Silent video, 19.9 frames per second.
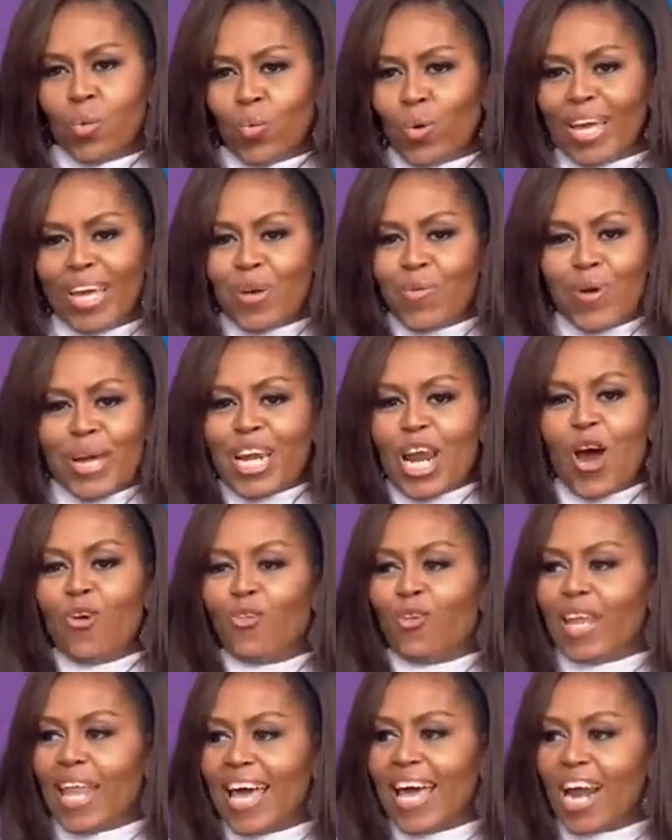we
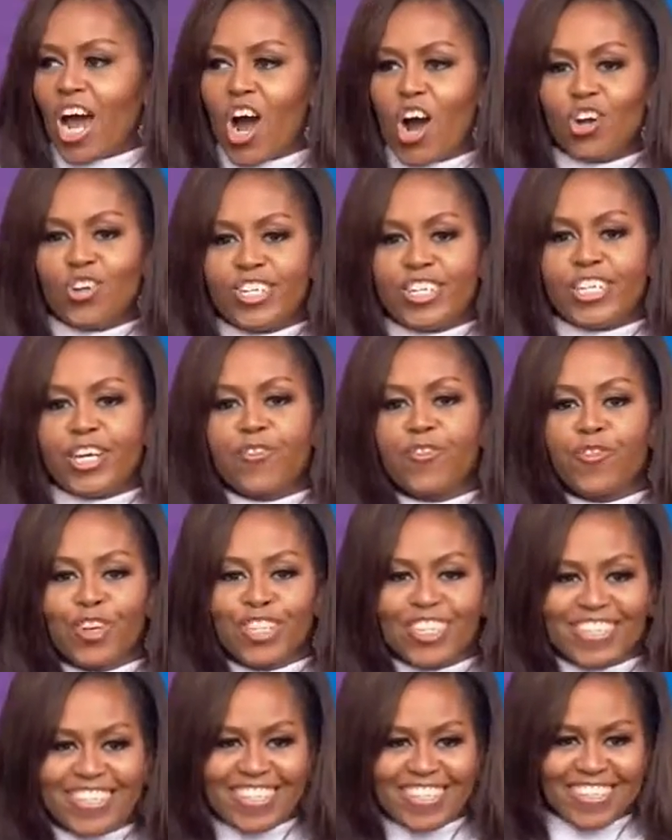don't let our
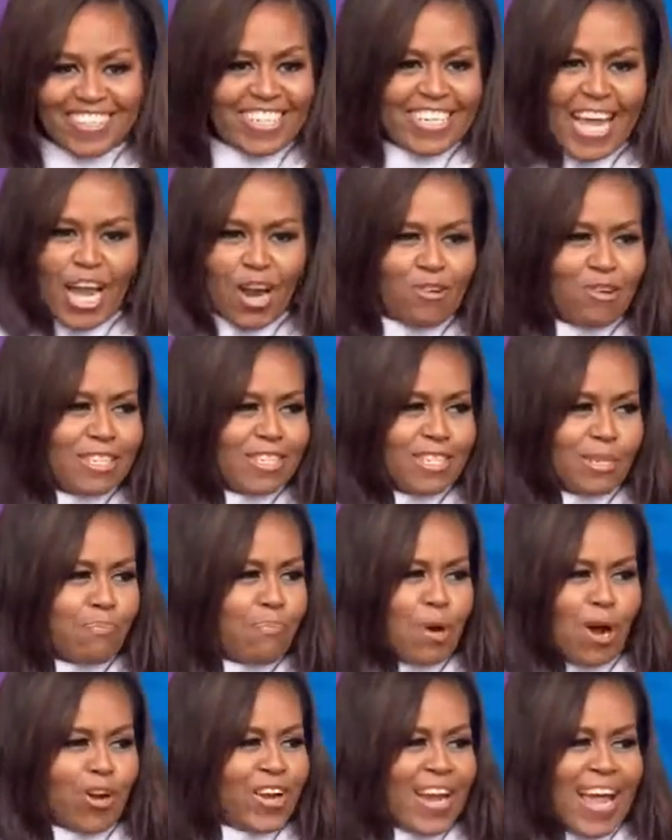differences tear us
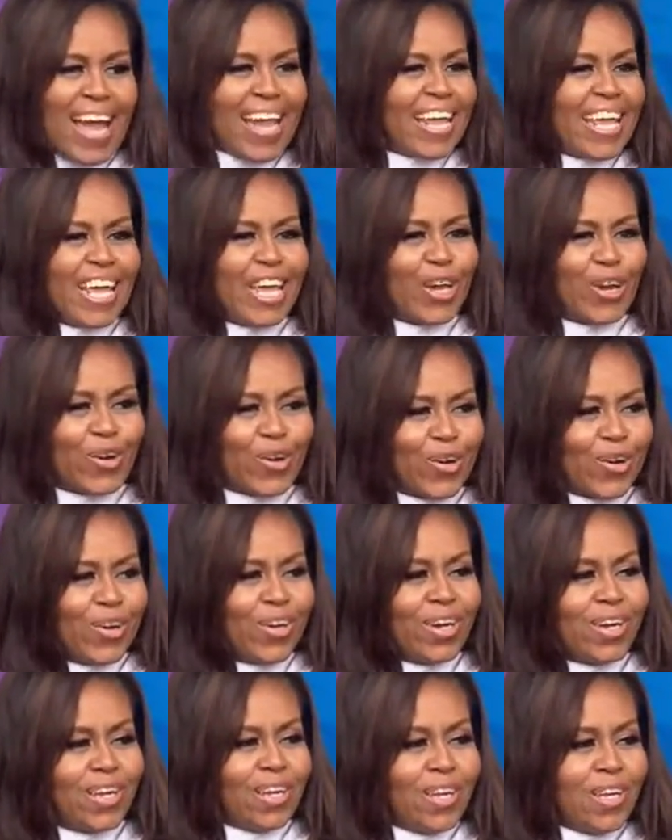apart, not here,
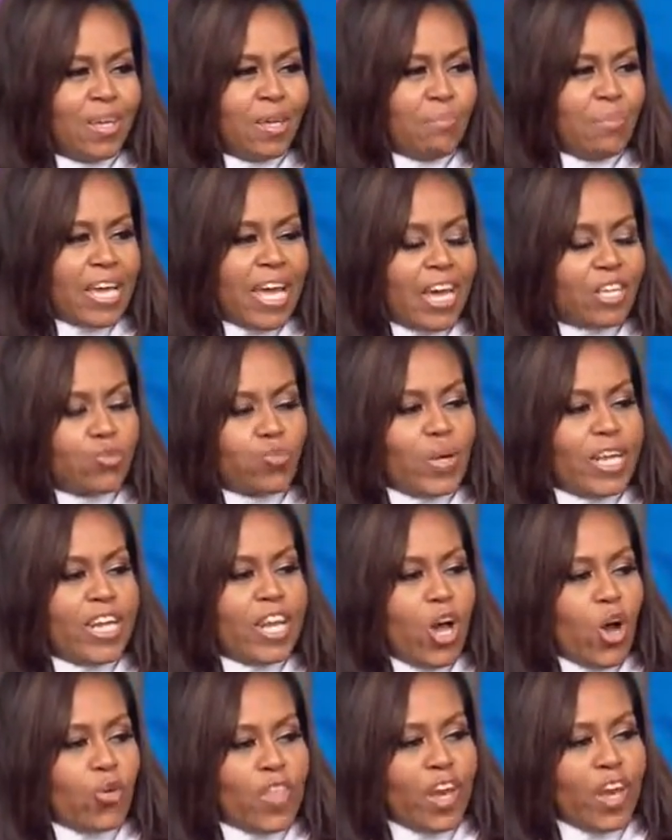because we
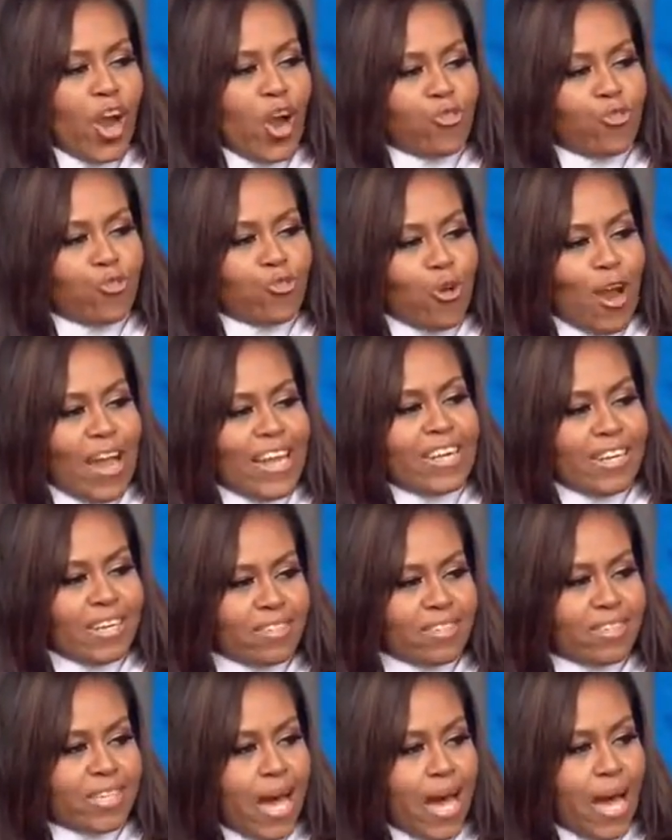know that our
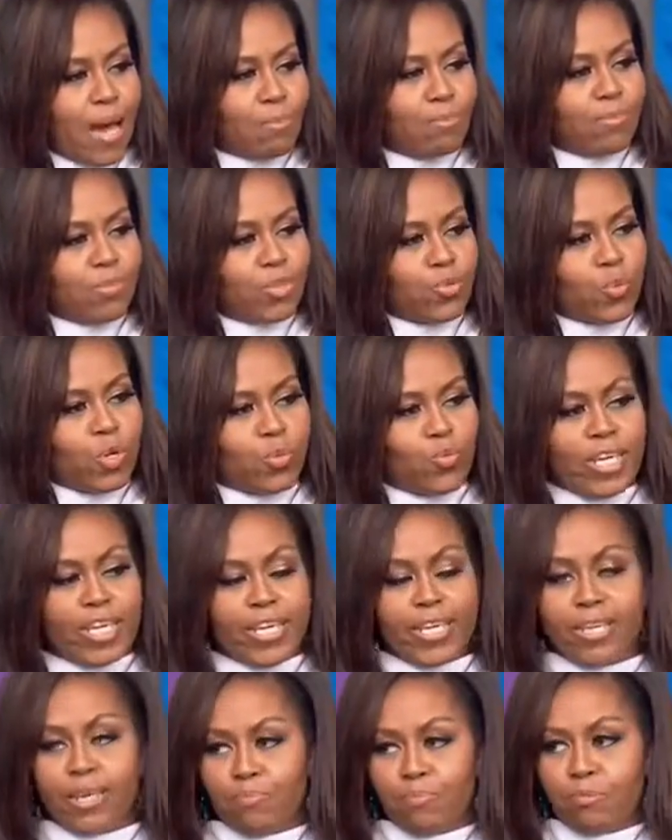greatness comes when
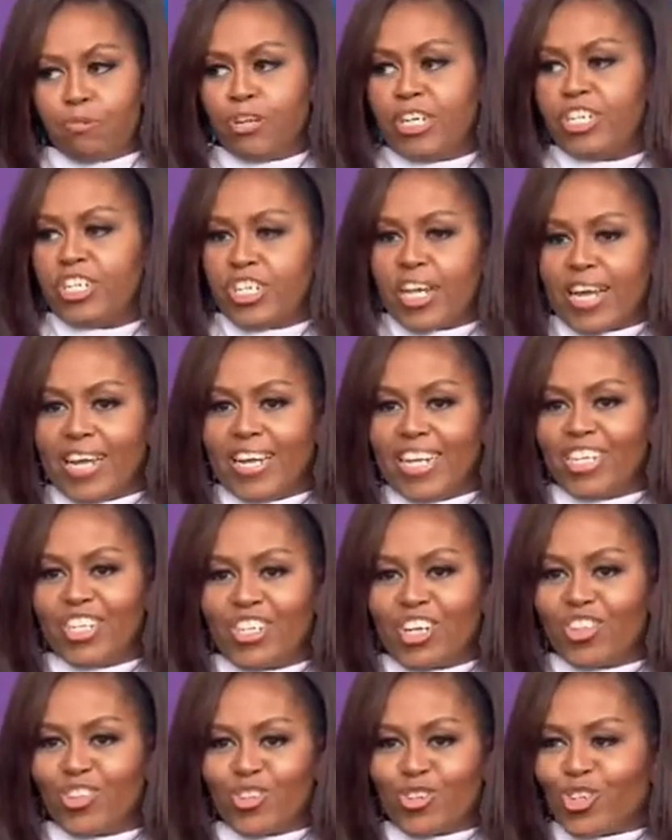we appreciate
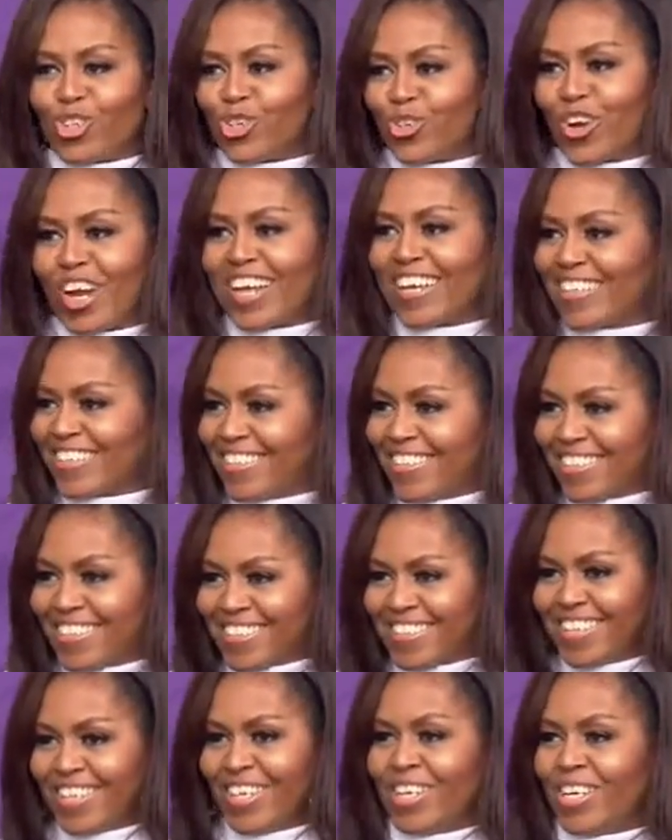each other's
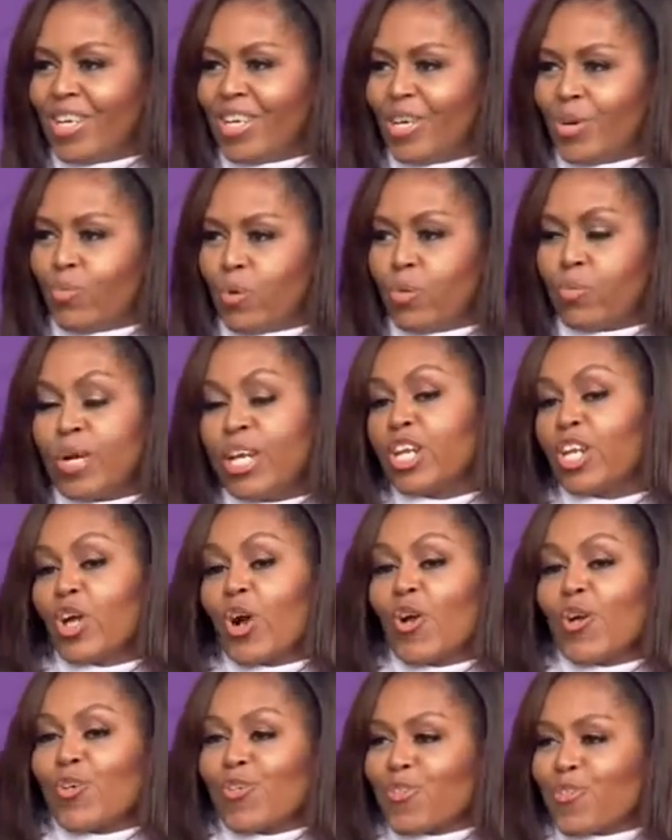strengths, when we
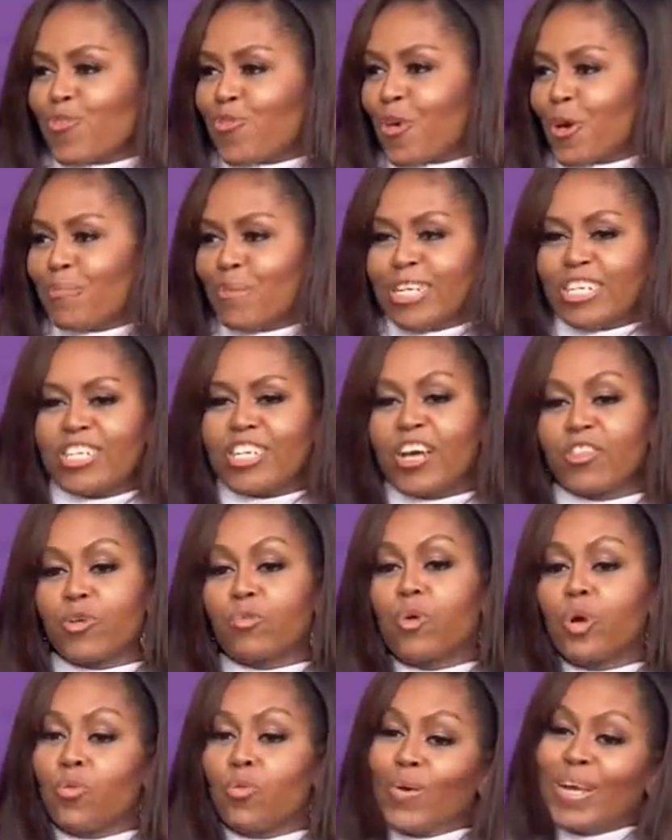learn from each other,
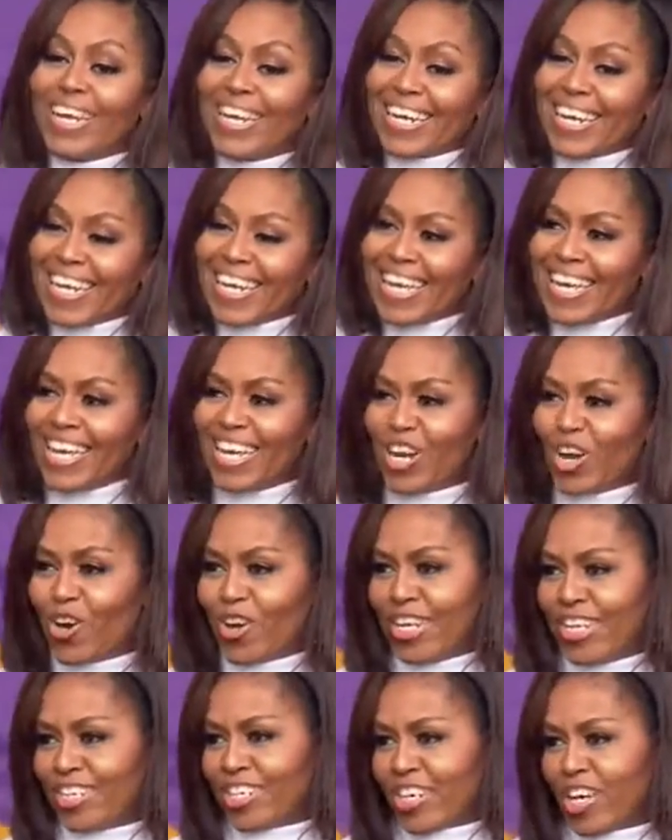when we lean
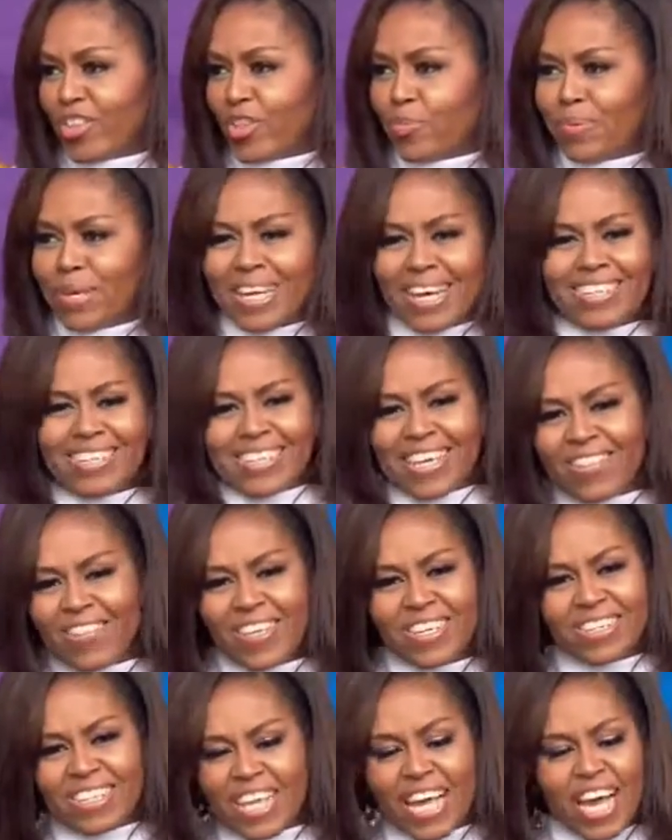on each other, because in
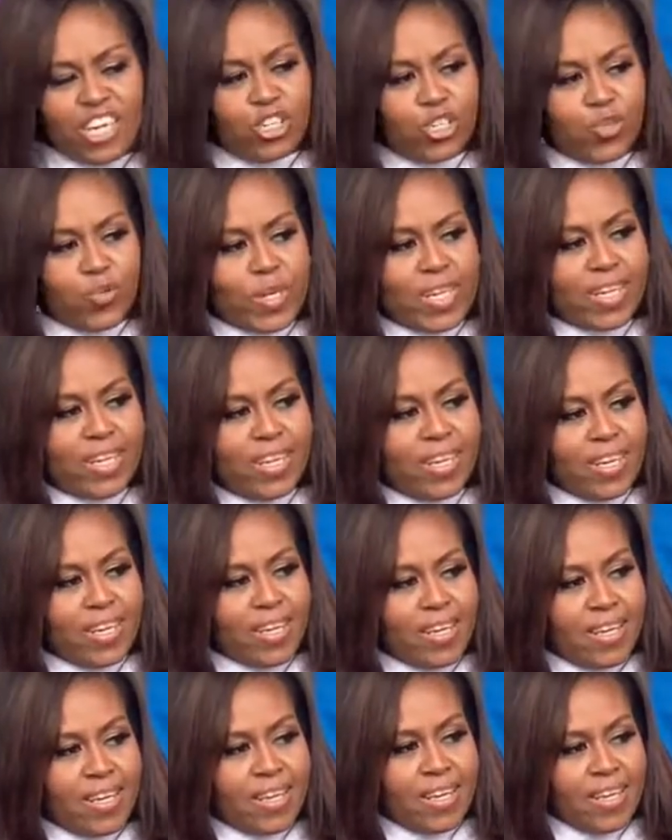this country,
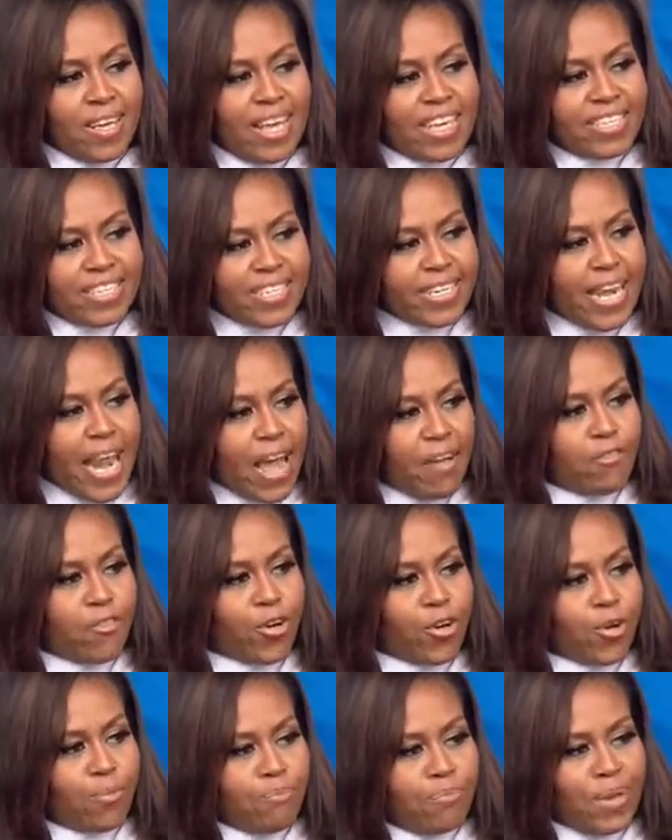it's
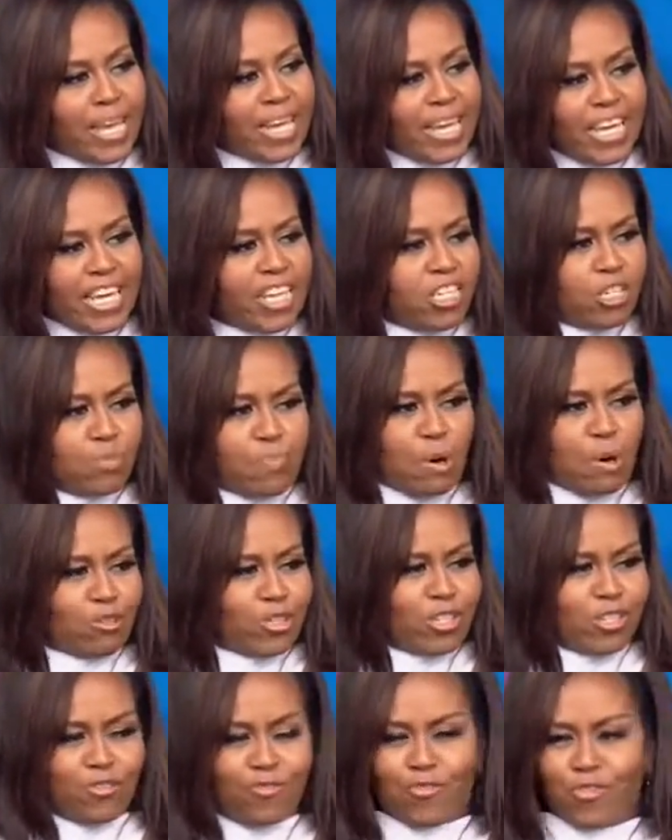never been each
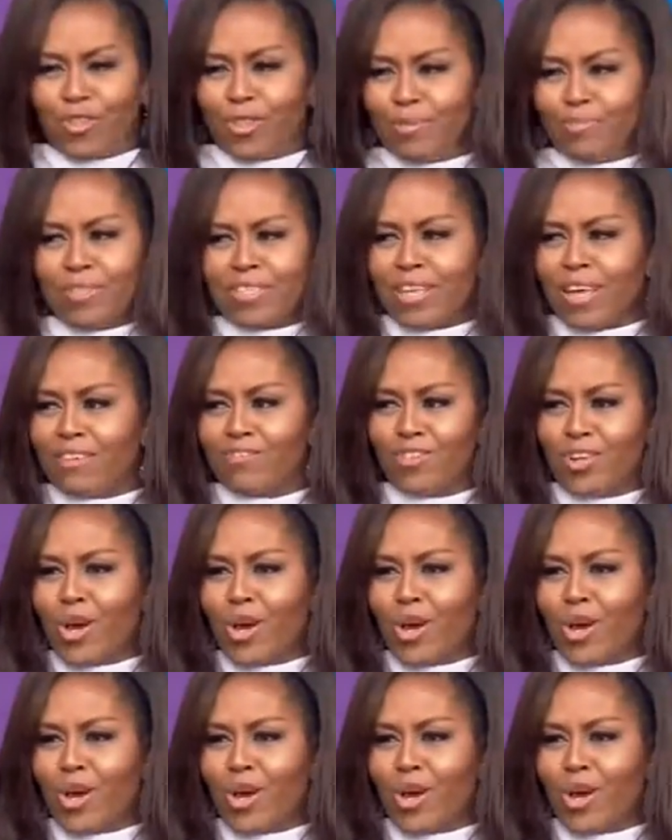person for themselves.